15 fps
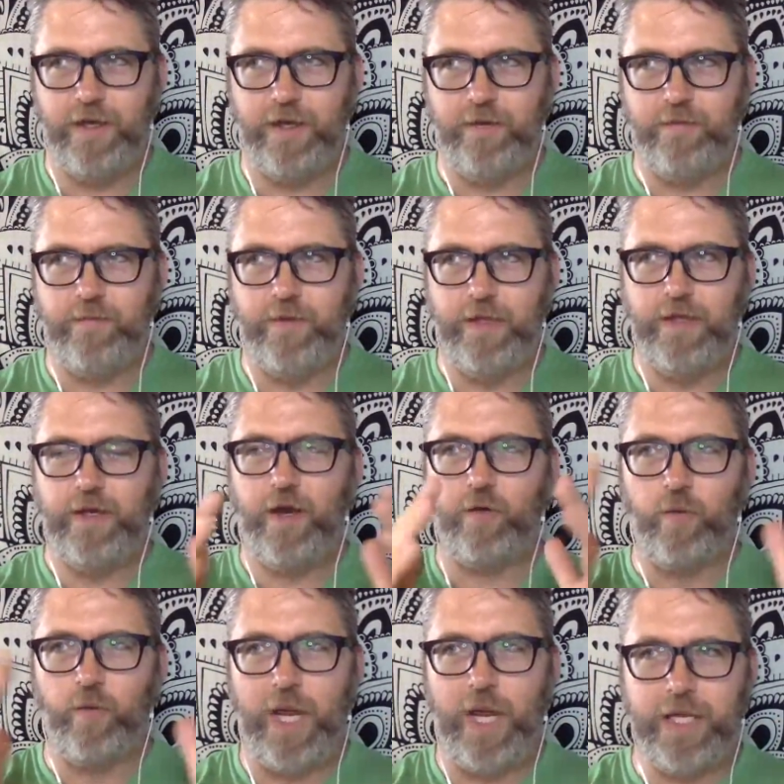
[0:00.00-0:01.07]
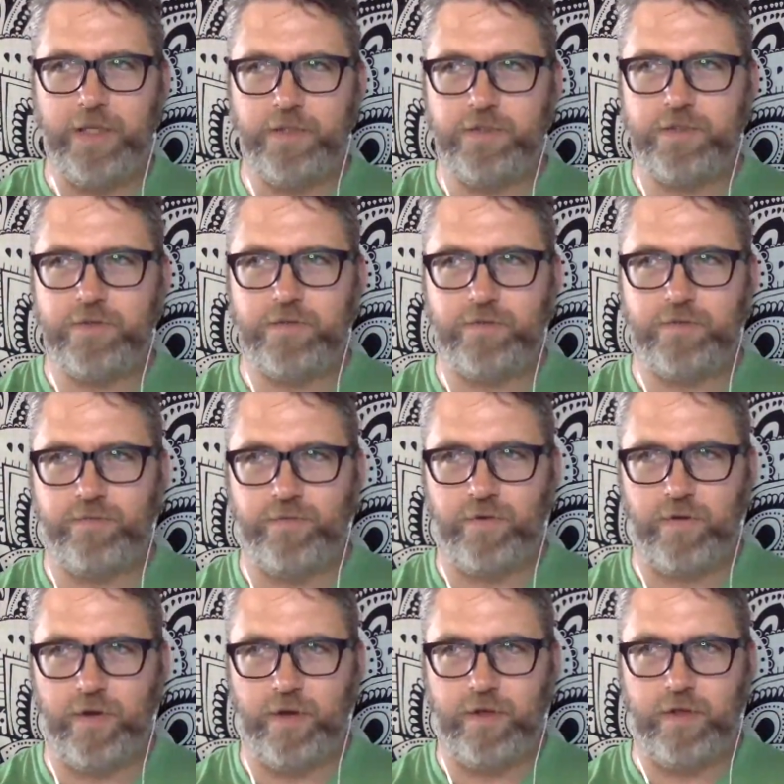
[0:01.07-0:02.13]
Um, arranged
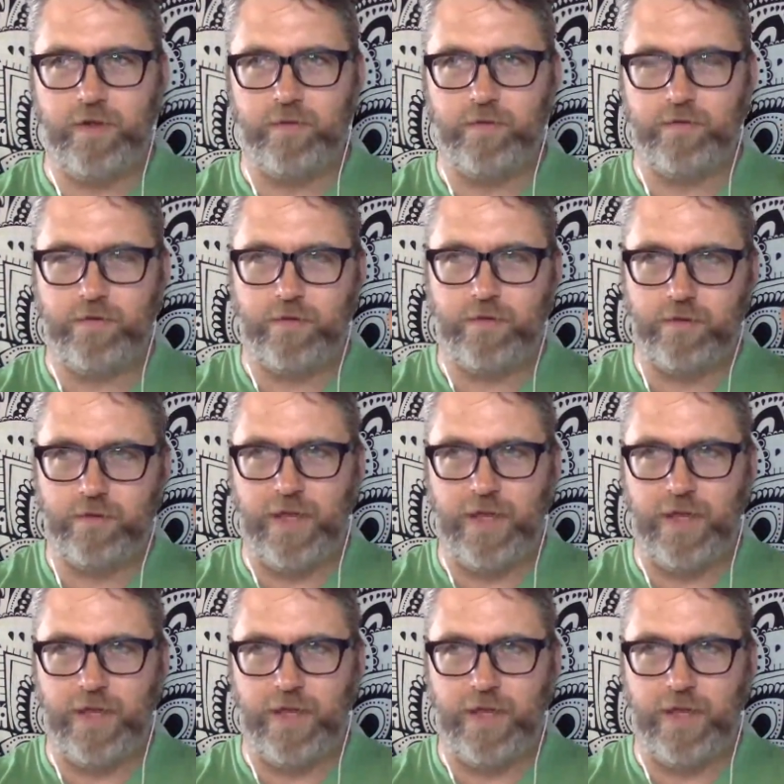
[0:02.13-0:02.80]
for, uh, you know,